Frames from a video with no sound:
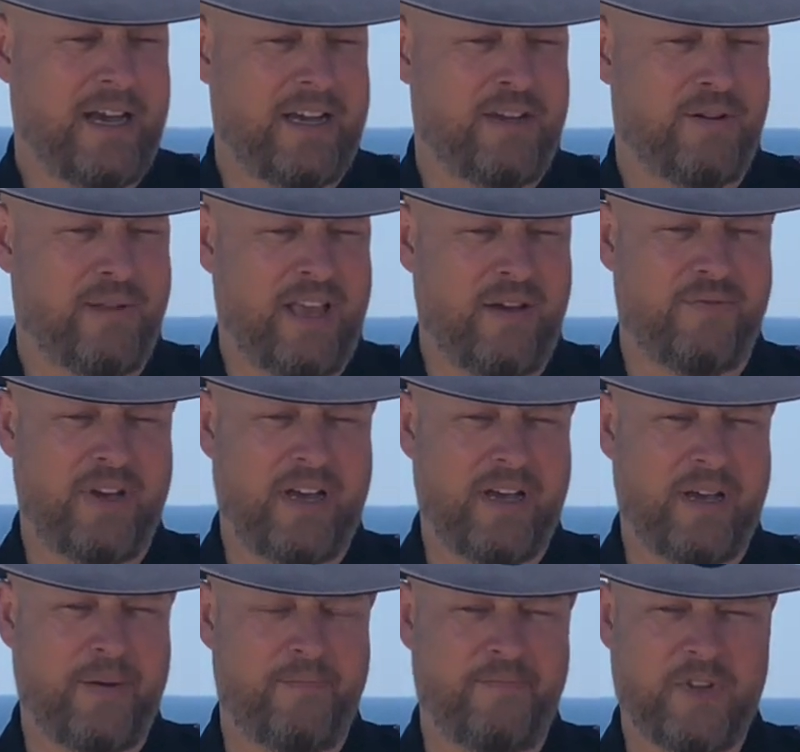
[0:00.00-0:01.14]
you'll have
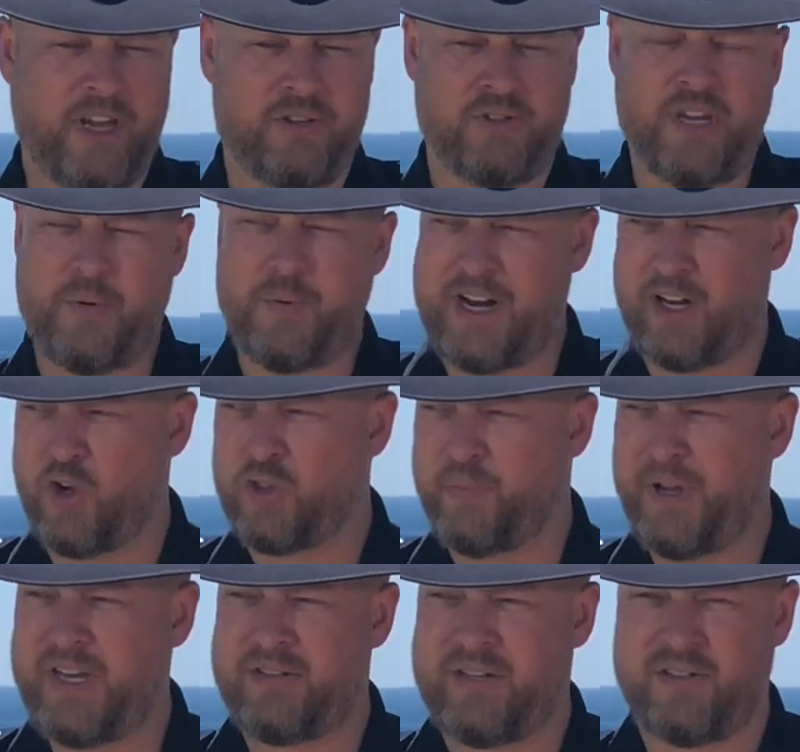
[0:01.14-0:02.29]
a seaweed along the
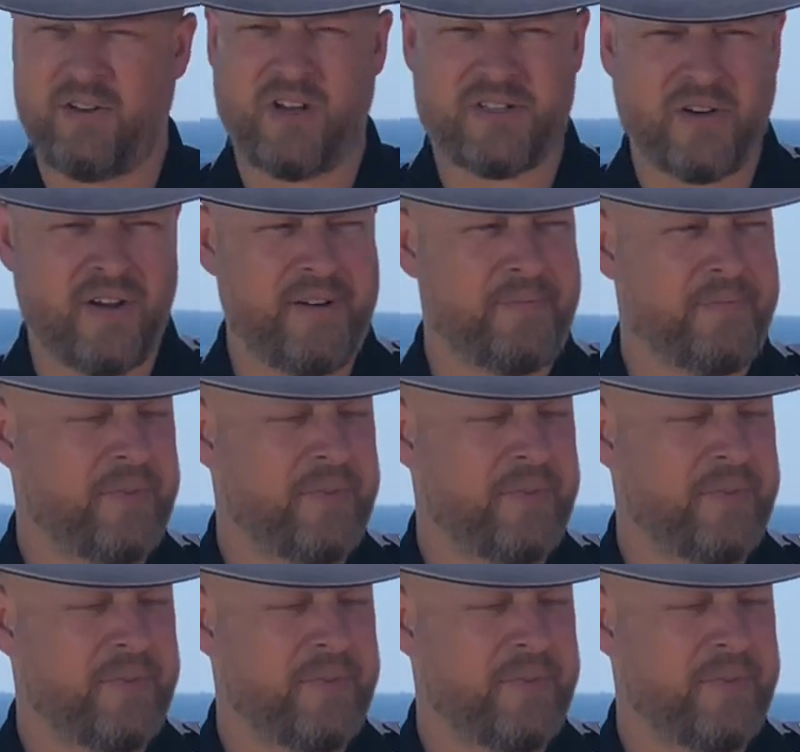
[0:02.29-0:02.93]
beach, that's high tide,